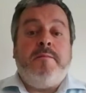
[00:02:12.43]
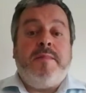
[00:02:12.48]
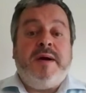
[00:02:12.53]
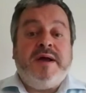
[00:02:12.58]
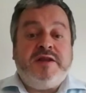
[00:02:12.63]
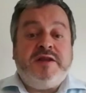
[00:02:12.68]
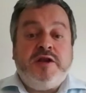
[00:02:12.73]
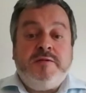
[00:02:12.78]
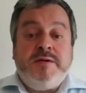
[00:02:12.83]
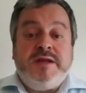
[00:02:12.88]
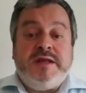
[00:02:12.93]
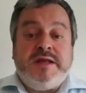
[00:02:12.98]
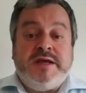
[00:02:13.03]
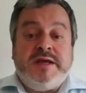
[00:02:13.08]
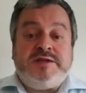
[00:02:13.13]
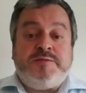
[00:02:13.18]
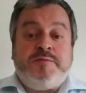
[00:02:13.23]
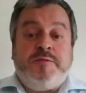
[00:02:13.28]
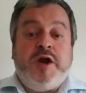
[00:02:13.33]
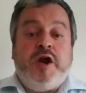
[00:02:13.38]
By doing
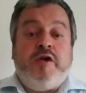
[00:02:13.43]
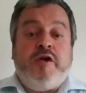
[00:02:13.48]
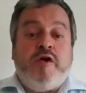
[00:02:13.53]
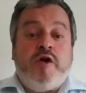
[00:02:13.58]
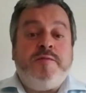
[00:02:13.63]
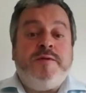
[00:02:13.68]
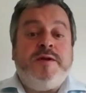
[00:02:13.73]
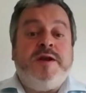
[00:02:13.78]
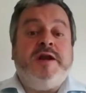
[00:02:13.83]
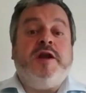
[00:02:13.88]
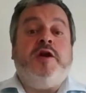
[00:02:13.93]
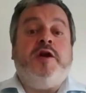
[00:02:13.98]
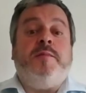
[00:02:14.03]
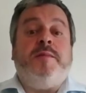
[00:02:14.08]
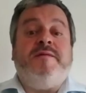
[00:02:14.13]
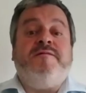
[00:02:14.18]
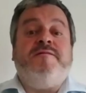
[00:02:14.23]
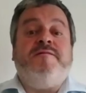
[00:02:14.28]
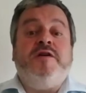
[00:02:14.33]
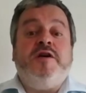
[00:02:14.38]
this, we are opening up
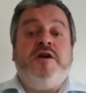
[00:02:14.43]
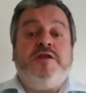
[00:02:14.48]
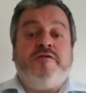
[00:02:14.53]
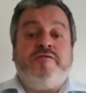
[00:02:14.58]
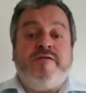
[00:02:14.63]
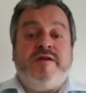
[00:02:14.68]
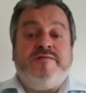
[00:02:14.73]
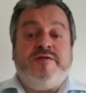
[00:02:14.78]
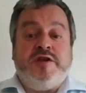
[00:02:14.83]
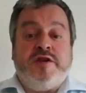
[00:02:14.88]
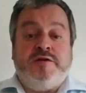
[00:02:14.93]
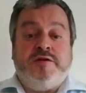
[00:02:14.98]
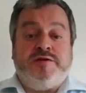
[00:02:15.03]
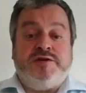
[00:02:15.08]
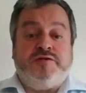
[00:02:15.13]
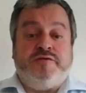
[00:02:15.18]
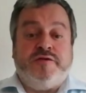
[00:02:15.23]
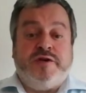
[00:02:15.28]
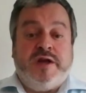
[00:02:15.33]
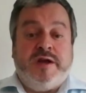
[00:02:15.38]
a further revenue
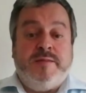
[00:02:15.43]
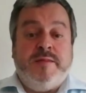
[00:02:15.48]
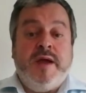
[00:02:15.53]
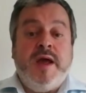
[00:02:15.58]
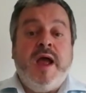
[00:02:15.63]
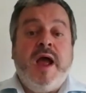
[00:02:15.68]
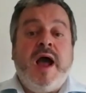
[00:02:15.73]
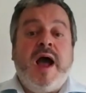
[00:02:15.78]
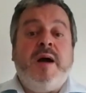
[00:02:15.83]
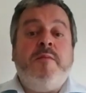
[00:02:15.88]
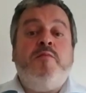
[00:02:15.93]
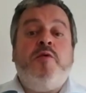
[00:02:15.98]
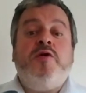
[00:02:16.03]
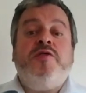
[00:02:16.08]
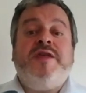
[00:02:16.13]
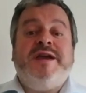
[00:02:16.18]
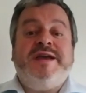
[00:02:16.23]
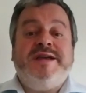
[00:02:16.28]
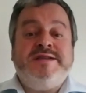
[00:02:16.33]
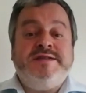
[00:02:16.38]
stream, and
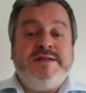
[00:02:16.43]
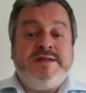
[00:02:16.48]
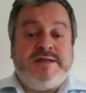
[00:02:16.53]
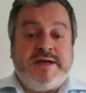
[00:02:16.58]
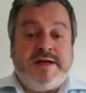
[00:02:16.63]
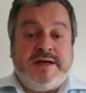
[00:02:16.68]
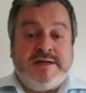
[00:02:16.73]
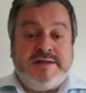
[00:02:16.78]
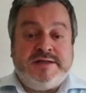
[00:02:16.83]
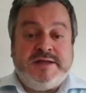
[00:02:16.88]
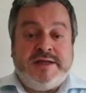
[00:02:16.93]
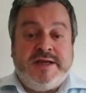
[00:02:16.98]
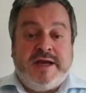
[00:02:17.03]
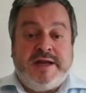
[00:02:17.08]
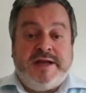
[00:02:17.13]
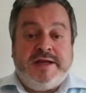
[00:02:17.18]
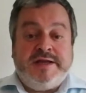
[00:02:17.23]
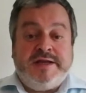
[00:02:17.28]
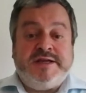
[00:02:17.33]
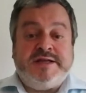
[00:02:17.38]
one that isn't tied to the
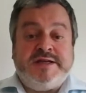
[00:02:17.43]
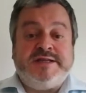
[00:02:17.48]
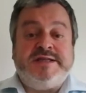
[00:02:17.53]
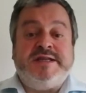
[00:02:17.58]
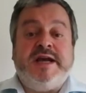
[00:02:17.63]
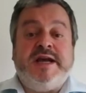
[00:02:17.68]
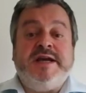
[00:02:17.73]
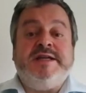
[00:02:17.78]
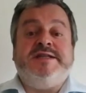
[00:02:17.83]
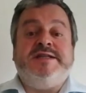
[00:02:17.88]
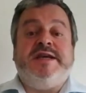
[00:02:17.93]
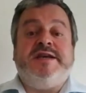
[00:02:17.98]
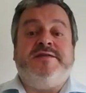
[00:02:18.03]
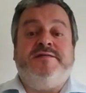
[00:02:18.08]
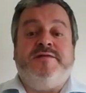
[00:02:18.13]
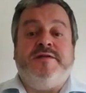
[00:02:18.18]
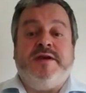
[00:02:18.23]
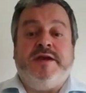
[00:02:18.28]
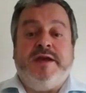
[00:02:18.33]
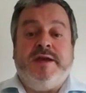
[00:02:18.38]
NHS sight test
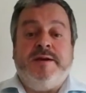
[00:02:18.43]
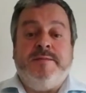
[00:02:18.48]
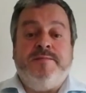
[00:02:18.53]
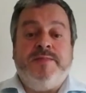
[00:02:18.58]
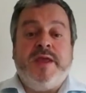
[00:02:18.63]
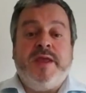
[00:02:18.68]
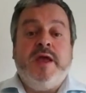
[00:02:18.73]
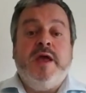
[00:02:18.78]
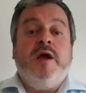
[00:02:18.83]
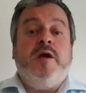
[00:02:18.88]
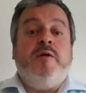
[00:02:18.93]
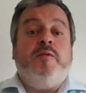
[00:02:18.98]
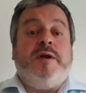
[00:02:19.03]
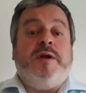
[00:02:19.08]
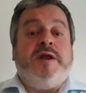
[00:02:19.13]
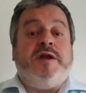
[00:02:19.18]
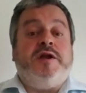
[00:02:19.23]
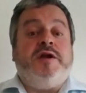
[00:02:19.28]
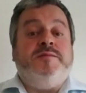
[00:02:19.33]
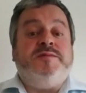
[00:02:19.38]
fee when
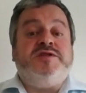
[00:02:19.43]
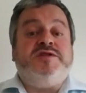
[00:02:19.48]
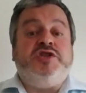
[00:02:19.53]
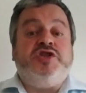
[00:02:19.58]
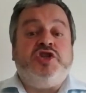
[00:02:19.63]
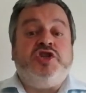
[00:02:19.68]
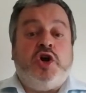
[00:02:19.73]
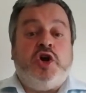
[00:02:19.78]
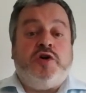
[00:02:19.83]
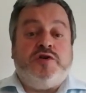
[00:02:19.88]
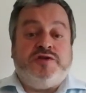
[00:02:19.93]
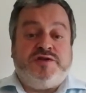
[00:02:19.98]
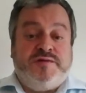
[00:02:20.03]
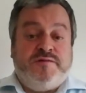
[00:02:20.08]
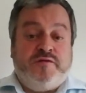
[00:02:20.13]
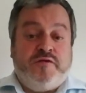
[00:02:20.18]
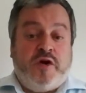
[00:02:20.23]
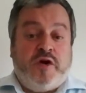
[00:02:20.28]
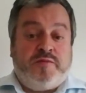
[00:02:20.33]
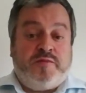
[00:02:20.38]
it comes to charging
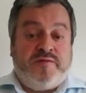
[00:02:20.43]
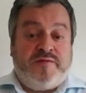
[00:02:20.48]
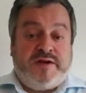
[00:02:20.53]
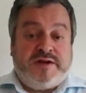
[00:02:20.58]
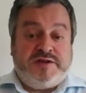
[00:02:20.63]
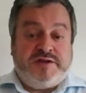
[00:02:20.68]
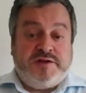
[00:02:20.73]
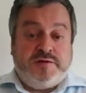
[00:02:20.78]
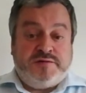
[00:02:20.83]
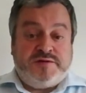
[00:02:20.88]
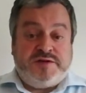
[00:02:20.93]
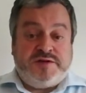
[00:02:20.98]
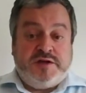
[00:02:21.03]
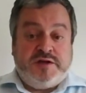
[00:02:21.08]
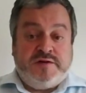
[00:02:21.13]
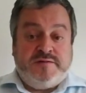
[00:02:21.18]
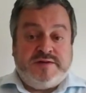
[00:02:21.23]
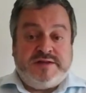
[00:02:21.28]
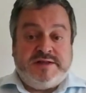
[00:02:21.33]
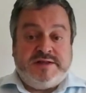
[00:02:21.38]
for our professional
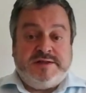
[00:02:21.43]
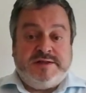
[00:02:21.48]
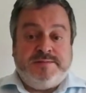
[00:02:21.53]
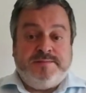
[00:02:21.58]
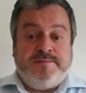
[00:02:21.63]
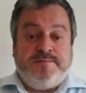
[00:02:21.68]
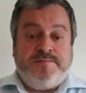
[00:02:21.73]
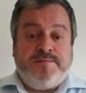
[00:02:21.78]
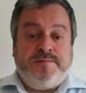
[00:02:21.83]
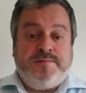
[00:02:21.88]
services.